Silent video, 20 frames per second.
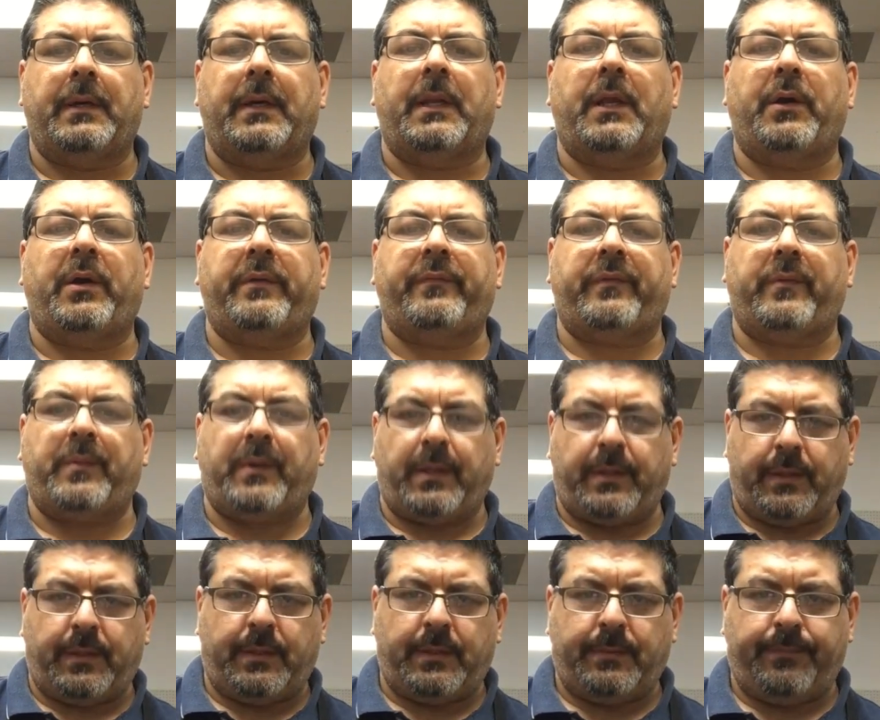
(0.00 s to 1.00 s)
Hello
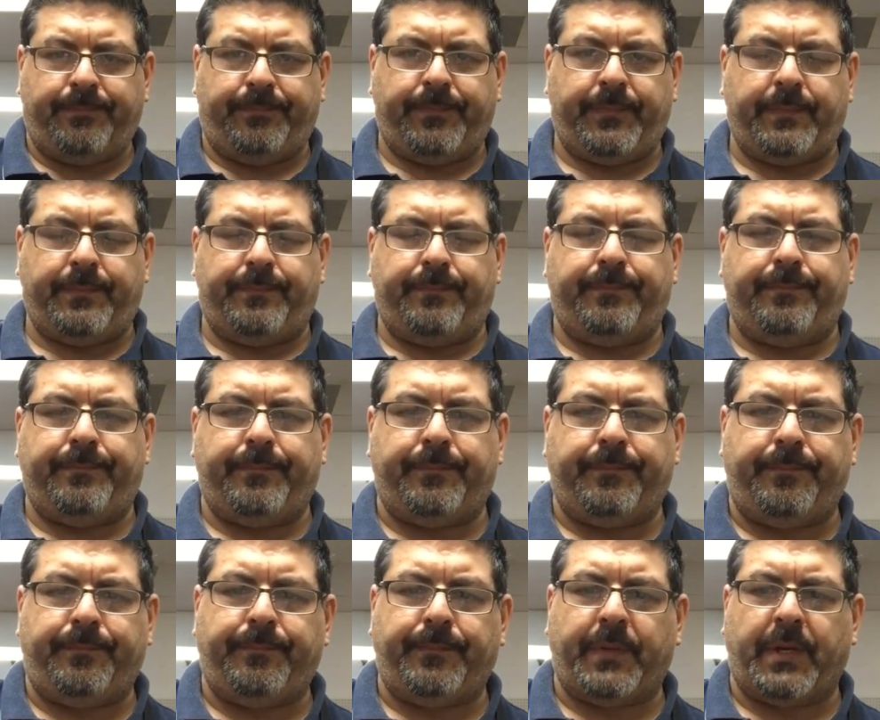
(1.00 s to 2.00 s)
everyone,
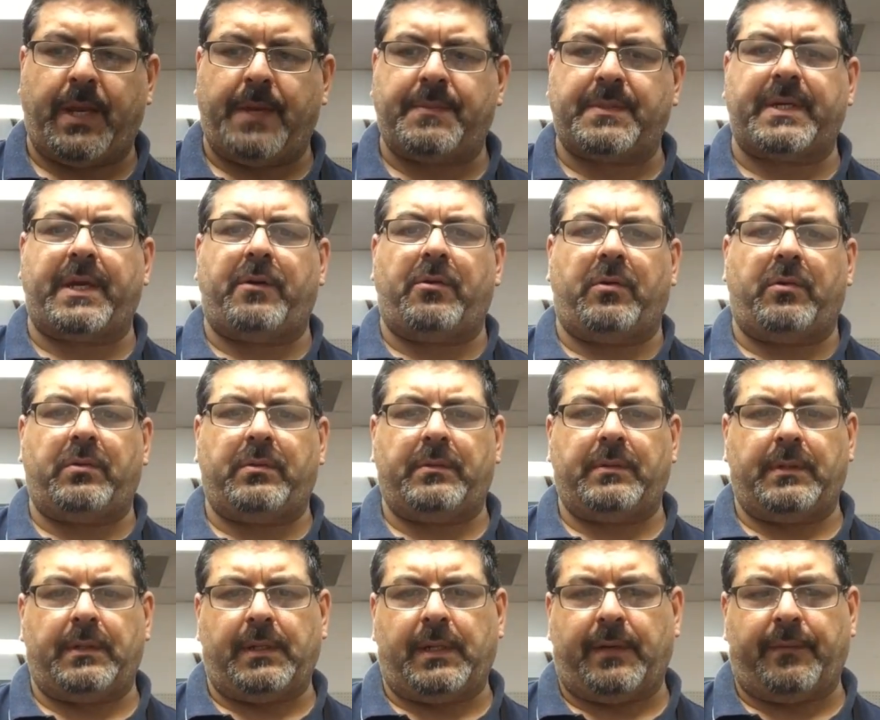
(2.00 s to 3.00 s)
my name's Errol.
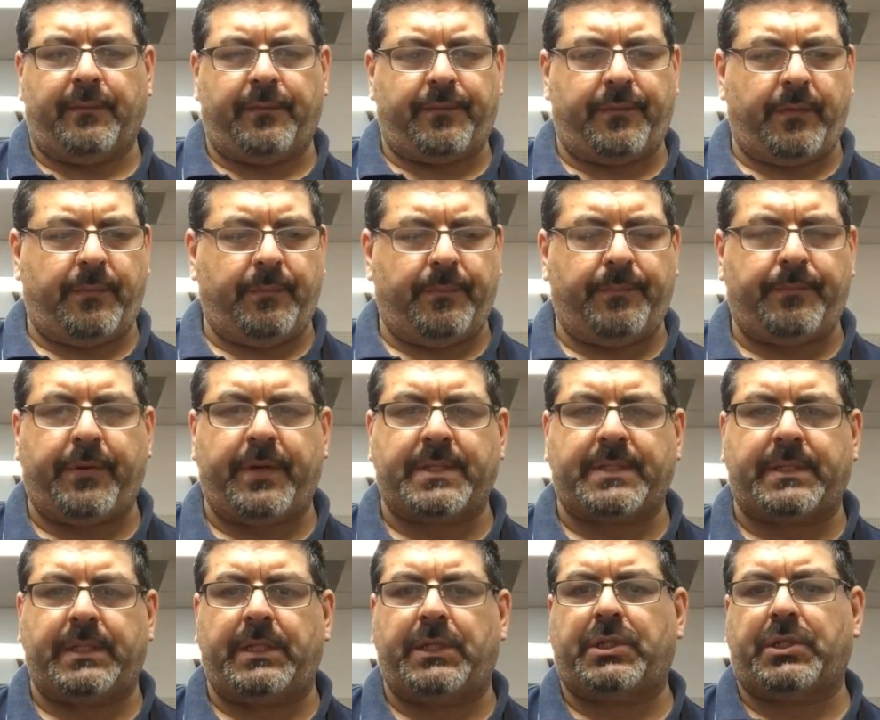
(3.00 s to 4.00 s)
I'm from
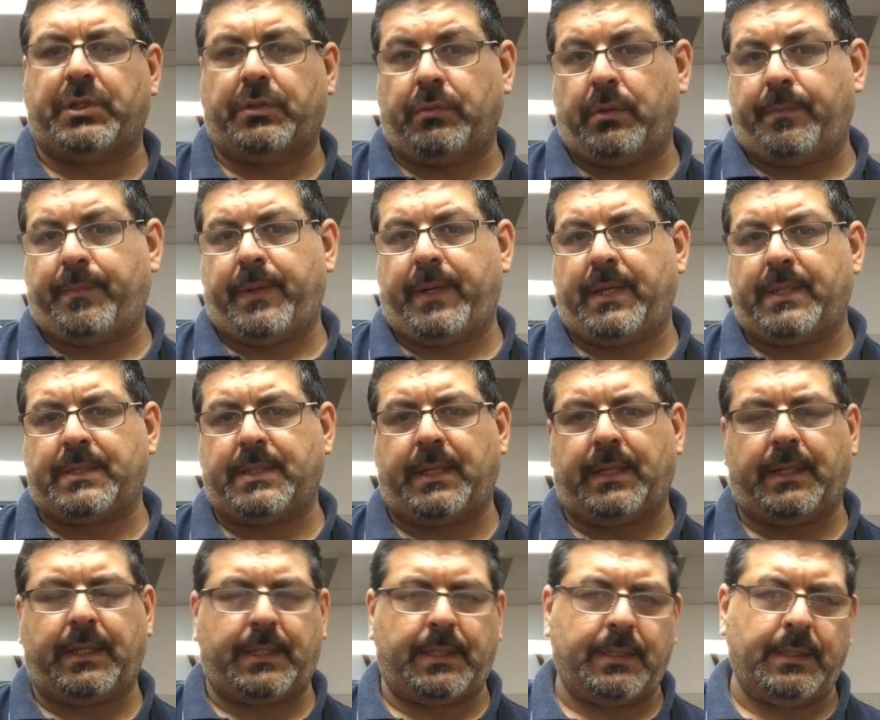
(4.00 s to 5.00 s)
Prestige Shoe Repairs
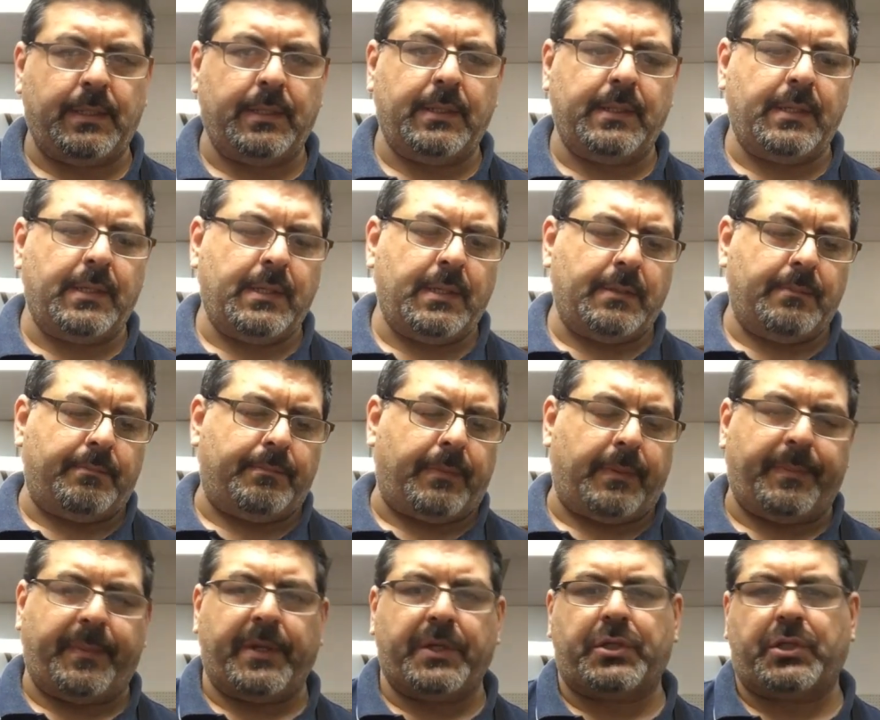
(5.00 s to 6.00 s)
Inc,
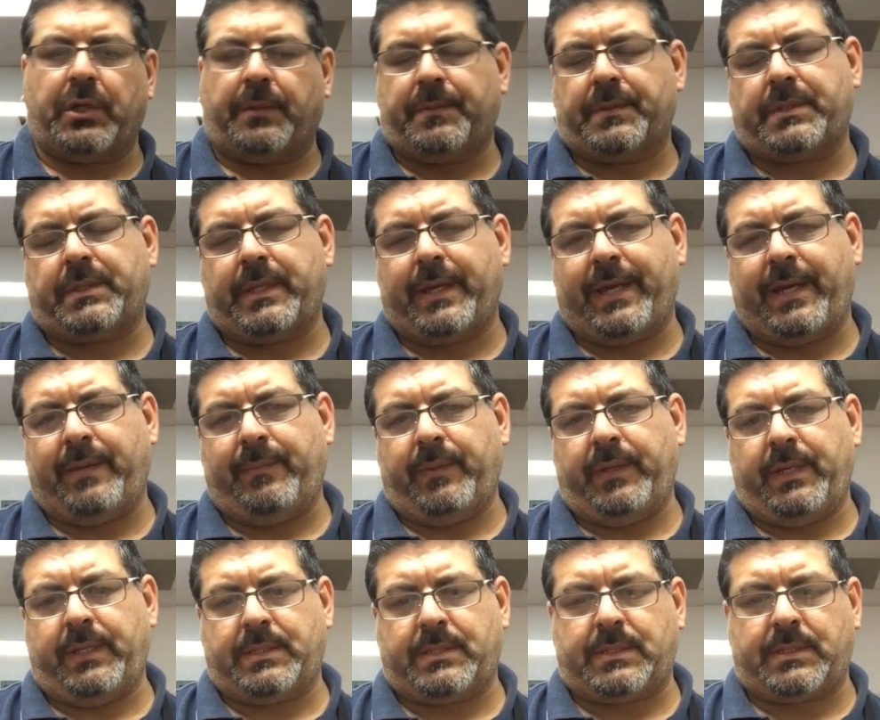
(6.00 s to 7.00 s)
but my shop's name
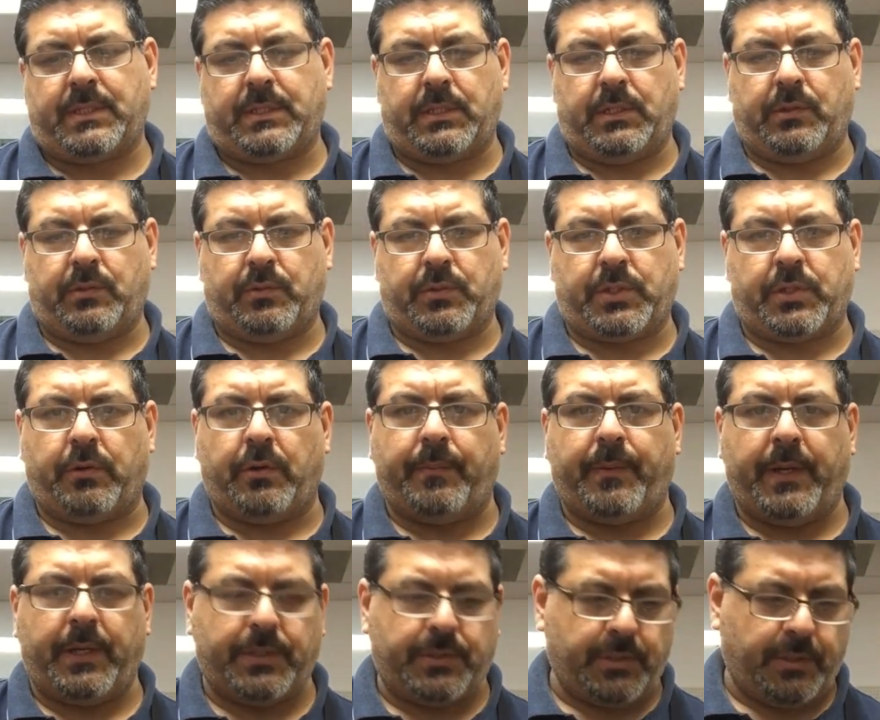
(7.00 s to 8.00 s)
is City Hall Shoe
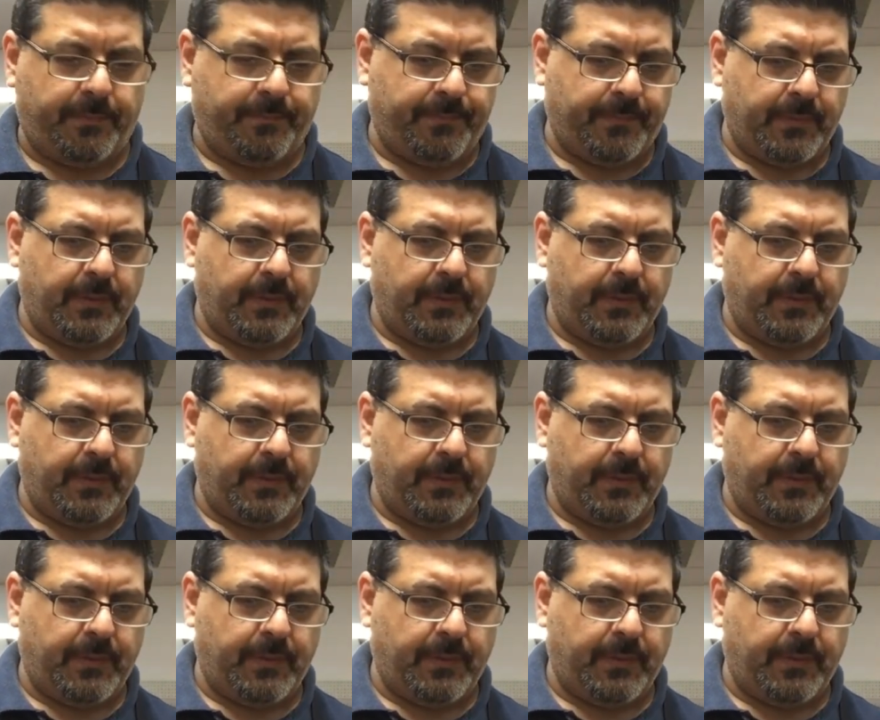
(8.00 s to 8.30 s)
Repair Shop.